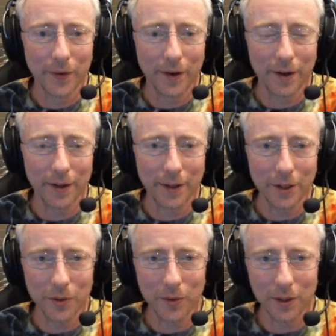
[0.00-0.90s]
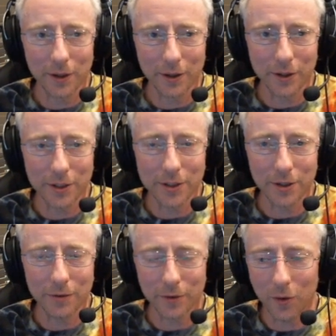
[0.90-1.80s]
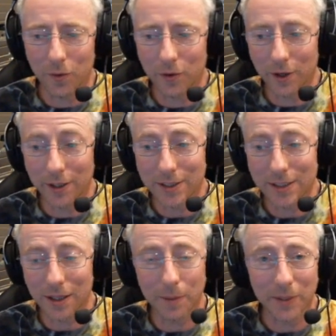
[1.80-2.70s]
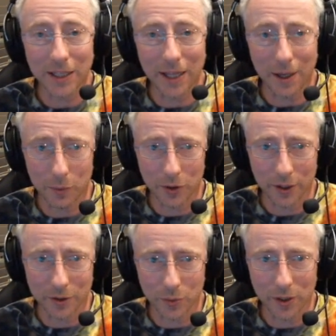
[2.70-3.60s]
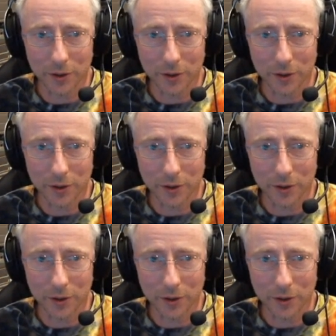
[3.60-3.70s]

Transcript: And they do a lot of good stuff over at Sloppy Lab Work as well.